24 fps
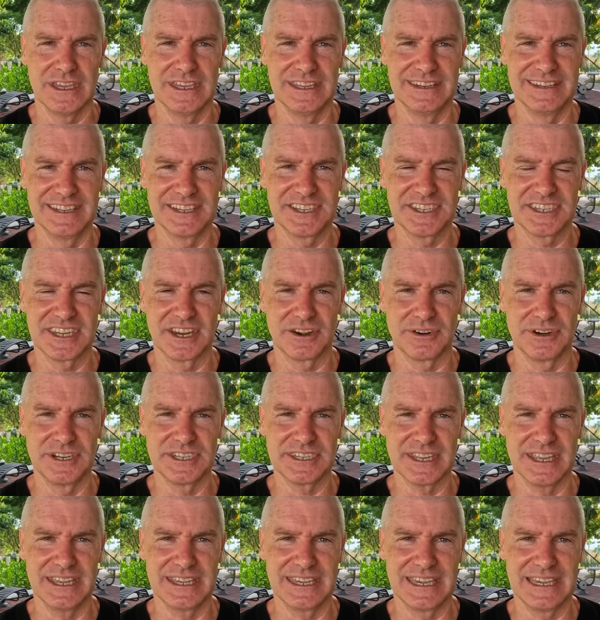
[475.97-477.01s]
in this
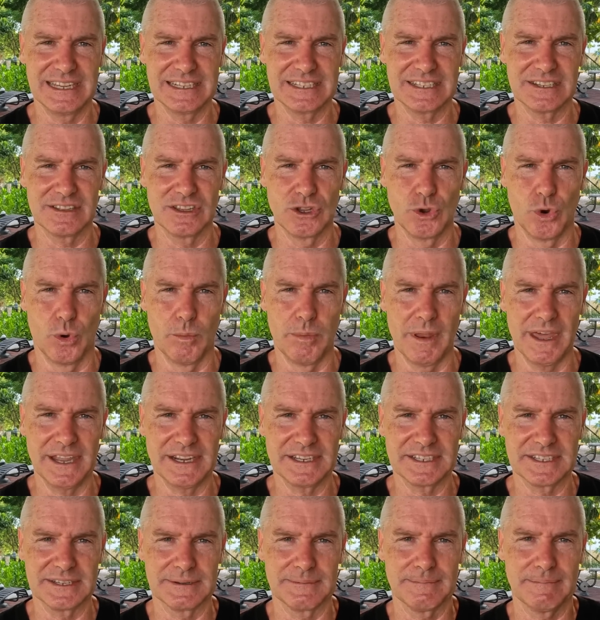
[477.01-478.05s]
series against the All
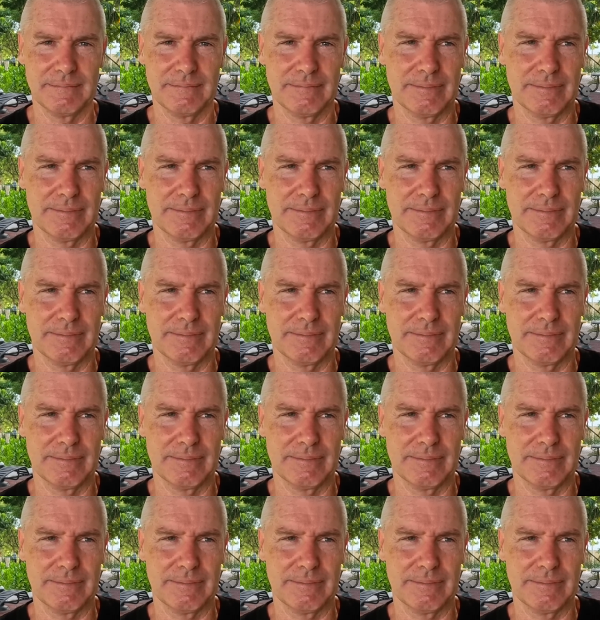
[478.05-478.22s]
Blacks?